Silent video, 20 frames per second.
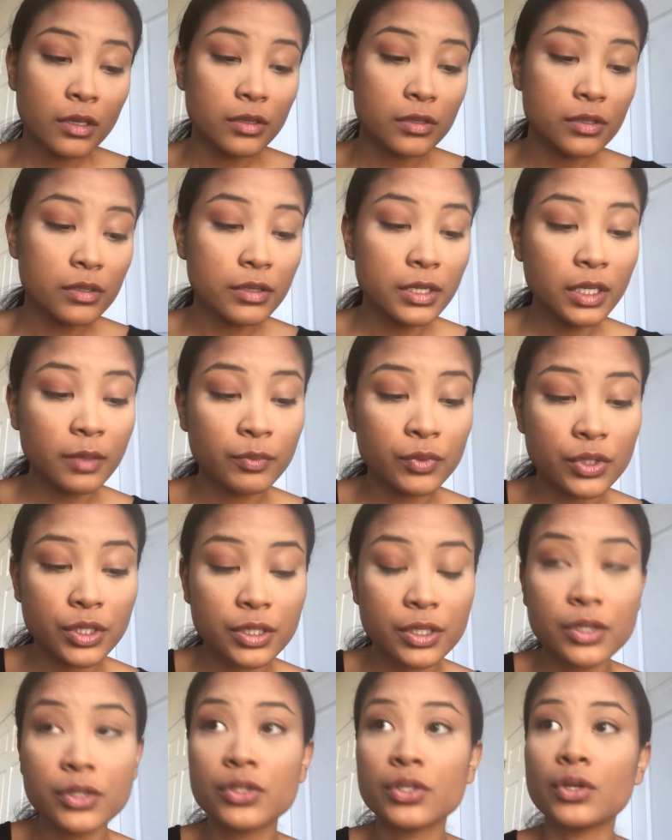So yeah, I'm just
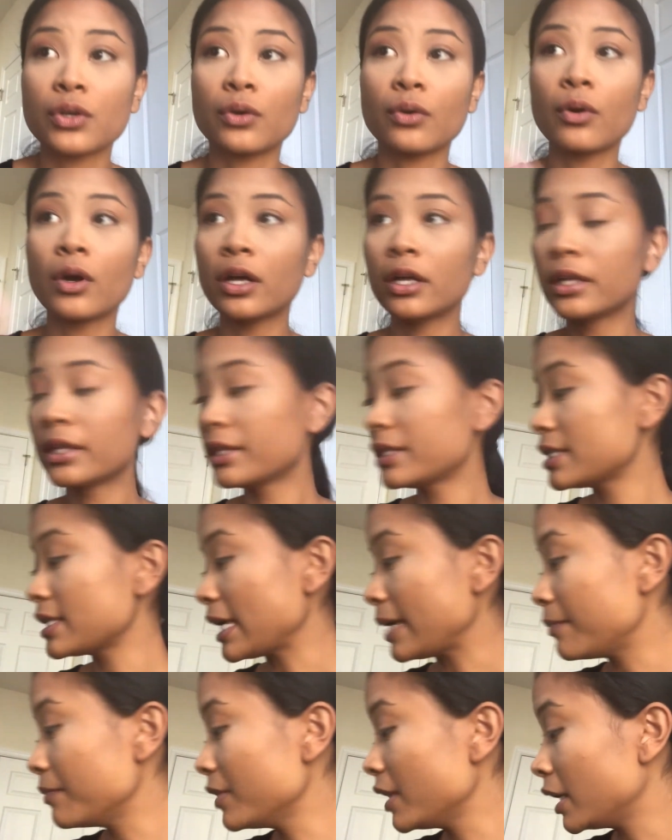gonna do the
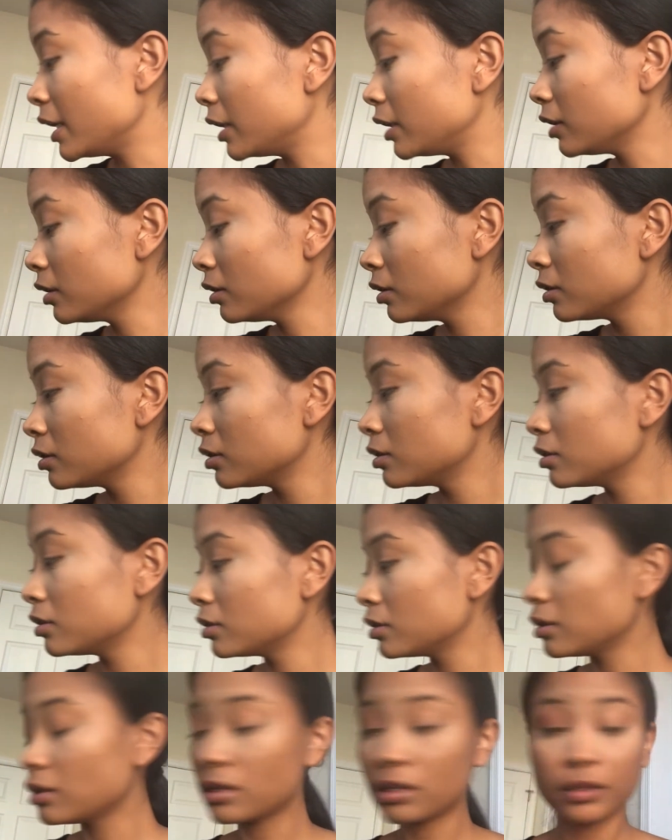same thing
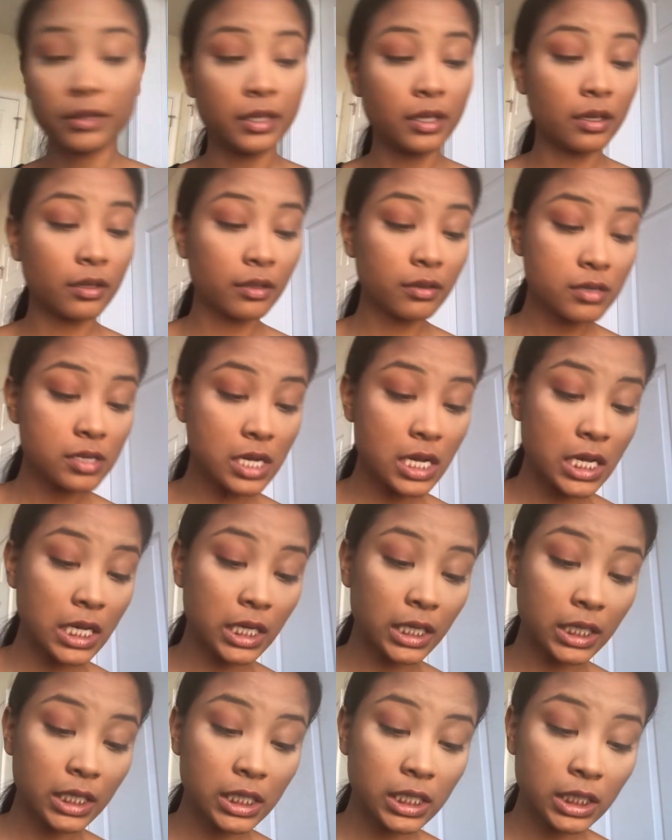on the other
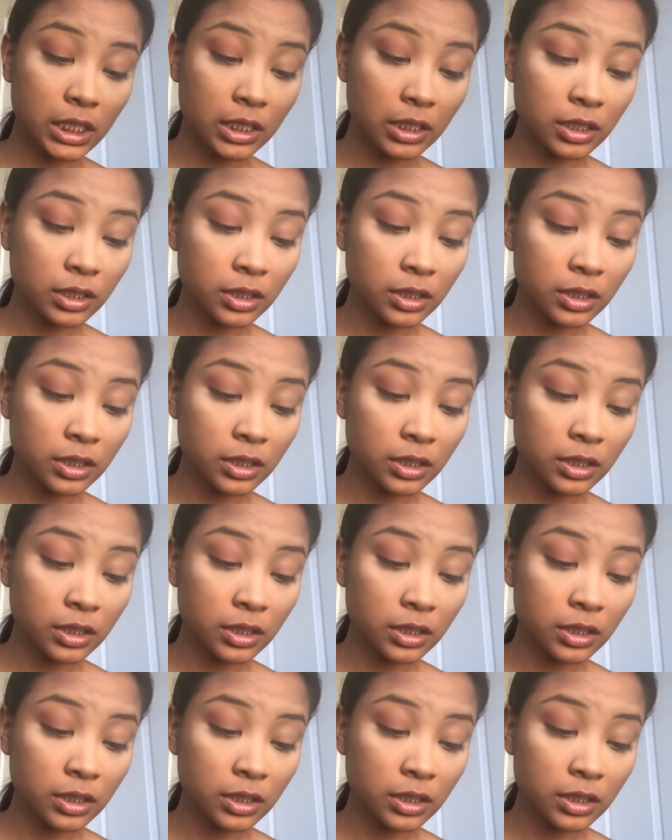eye.